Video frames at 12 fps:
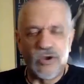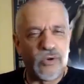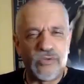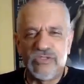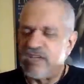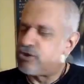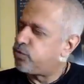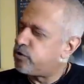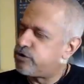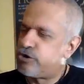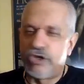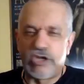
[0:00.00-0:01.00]
you know,
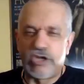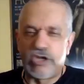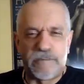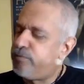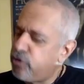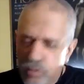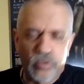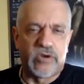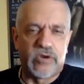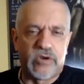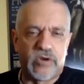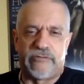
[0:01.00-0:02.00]
this was just
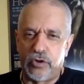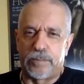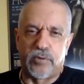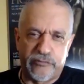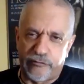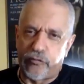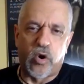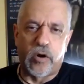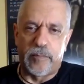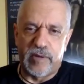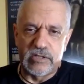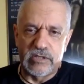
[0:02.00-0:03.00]
beautiful. The
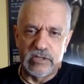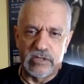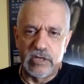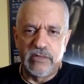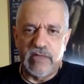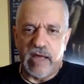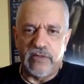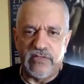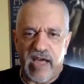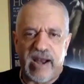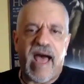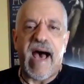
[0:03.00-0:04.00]
performance
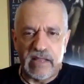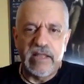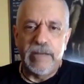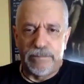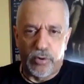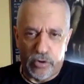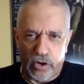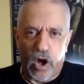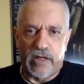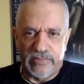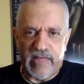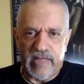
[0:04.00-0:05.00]
that Ali
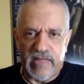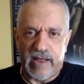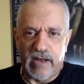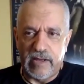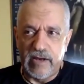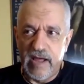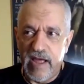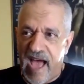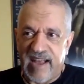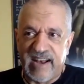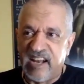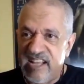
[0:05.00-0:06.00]
put on that night.
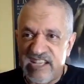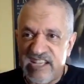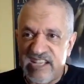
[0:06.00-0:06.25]
And